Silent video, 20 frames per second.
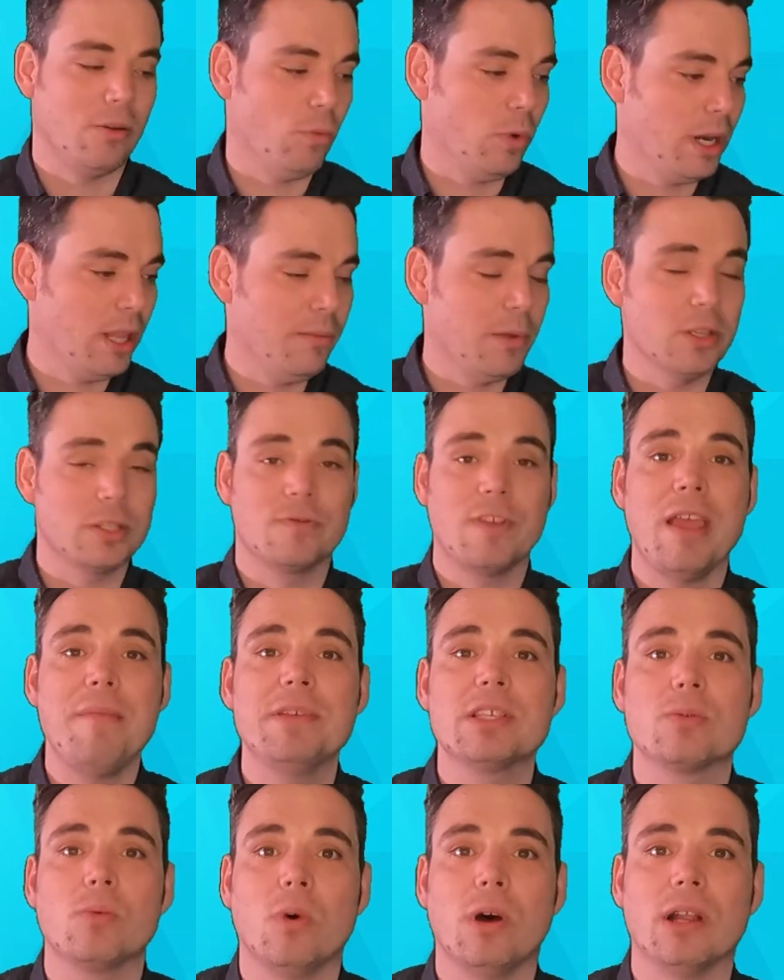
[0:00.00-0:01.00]
One of the most
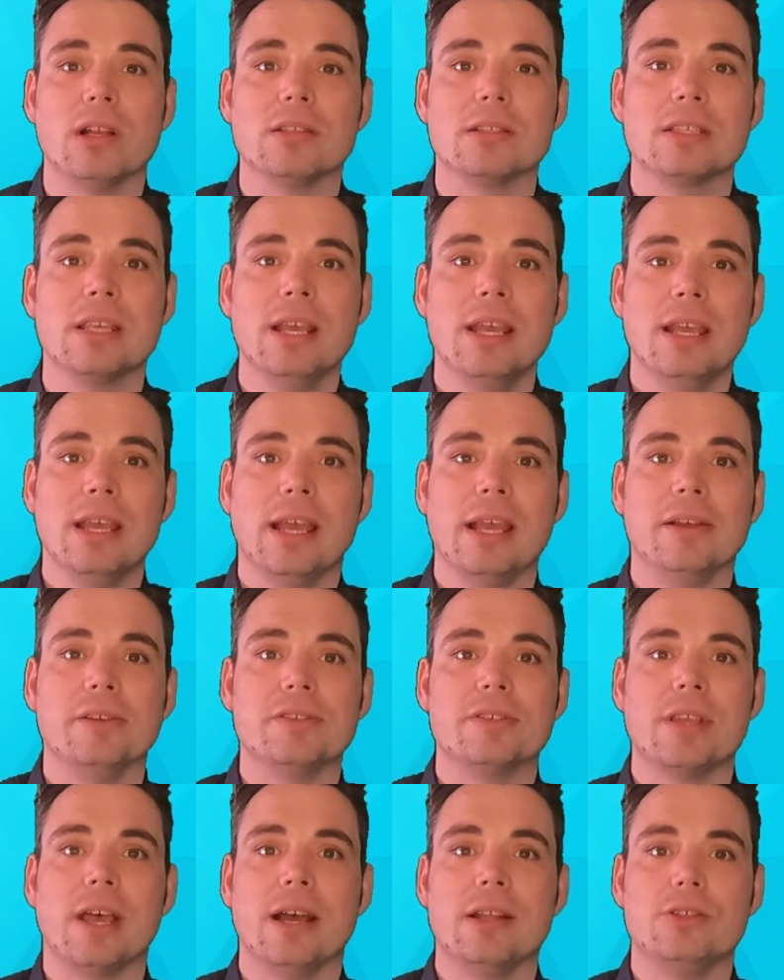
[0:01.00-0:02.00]
famous ones
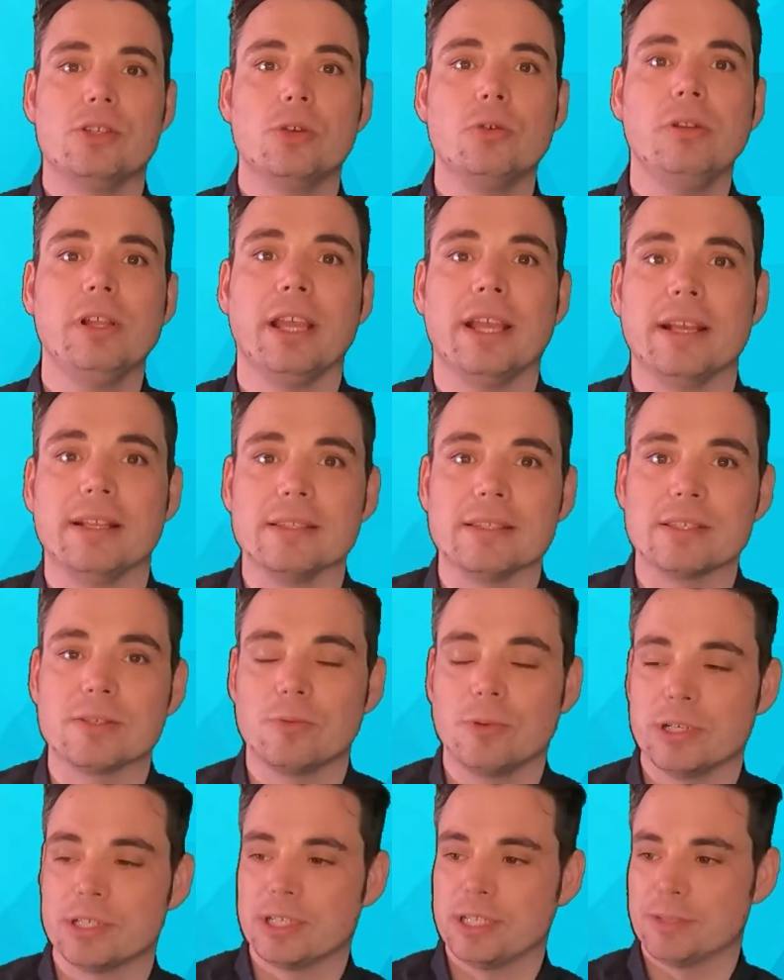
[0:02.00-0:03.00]
is Julian's,
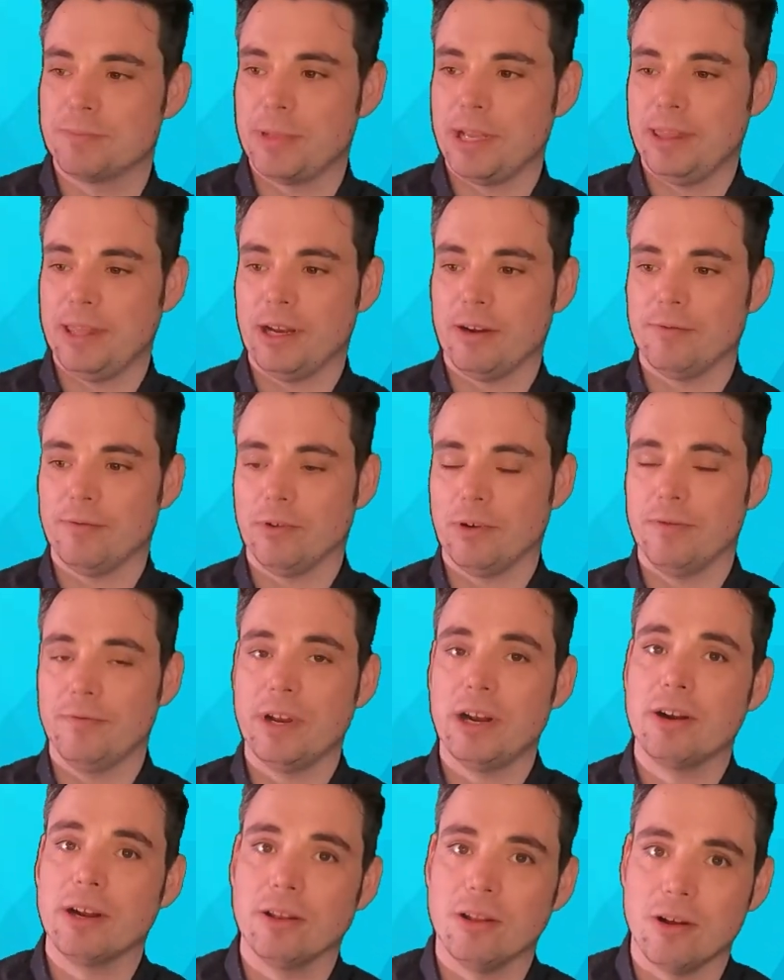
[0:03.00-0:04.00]
which has been there for a
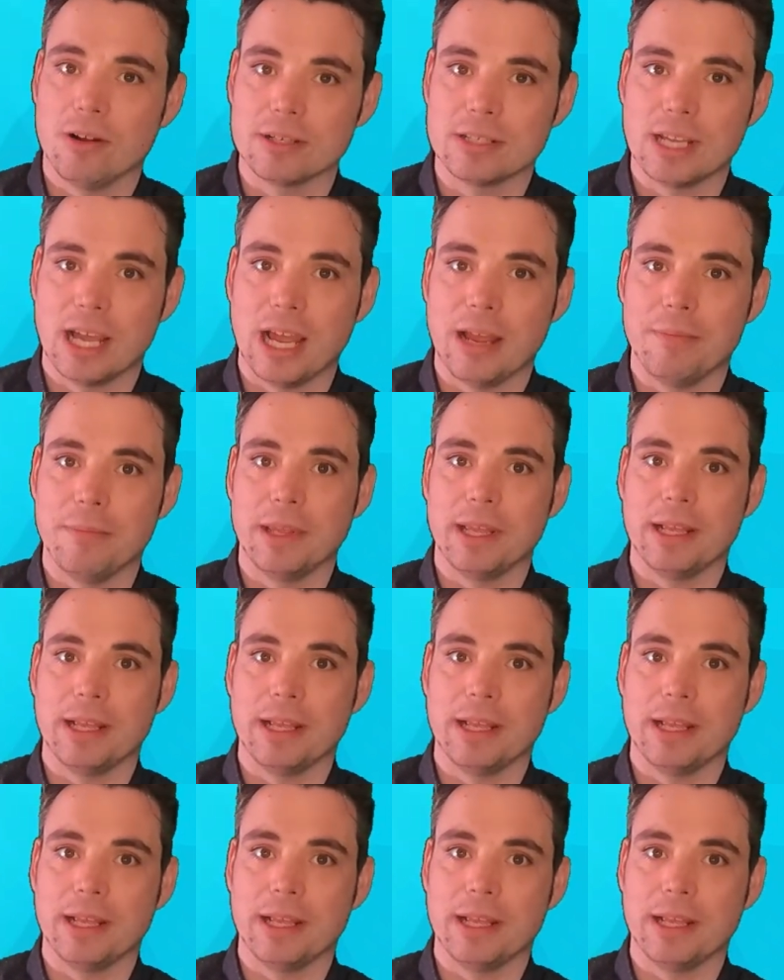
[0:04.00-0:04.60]
very long time.